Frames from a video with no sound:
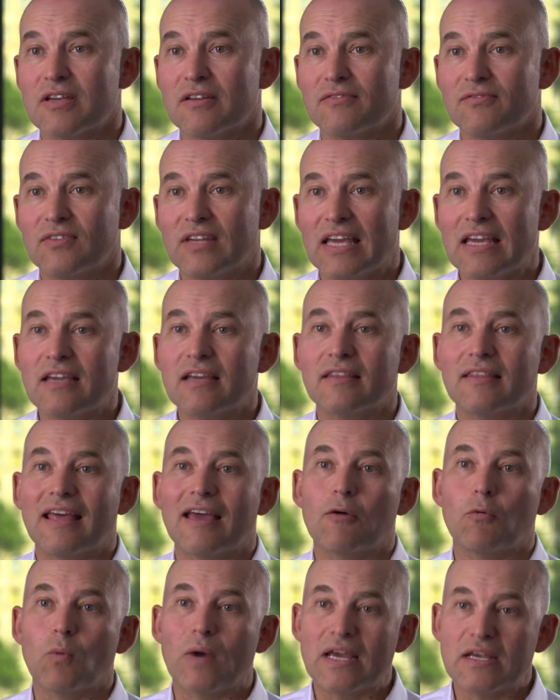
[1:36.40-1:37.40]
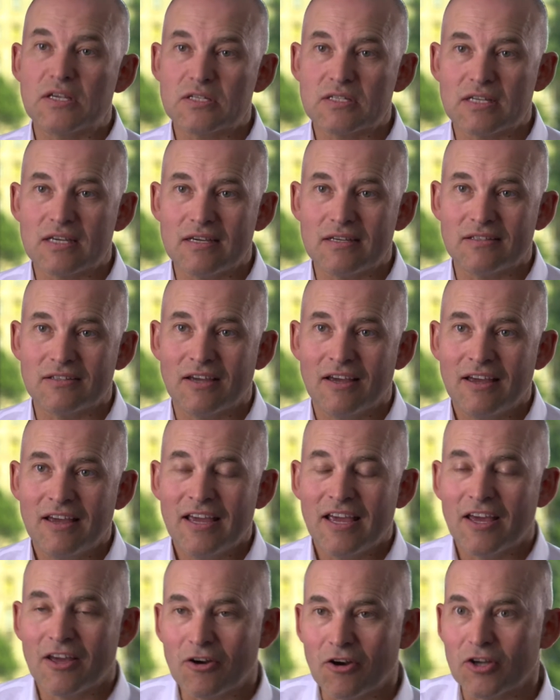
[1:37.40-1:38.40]
have taken that waste heat
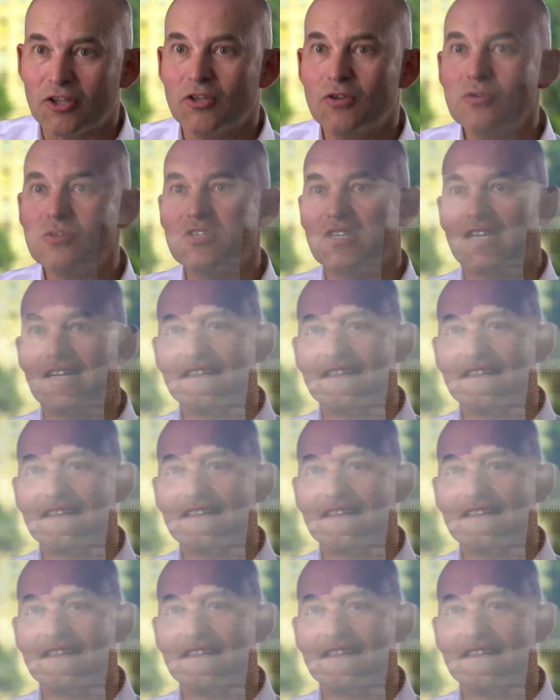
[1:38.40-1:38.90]
and are using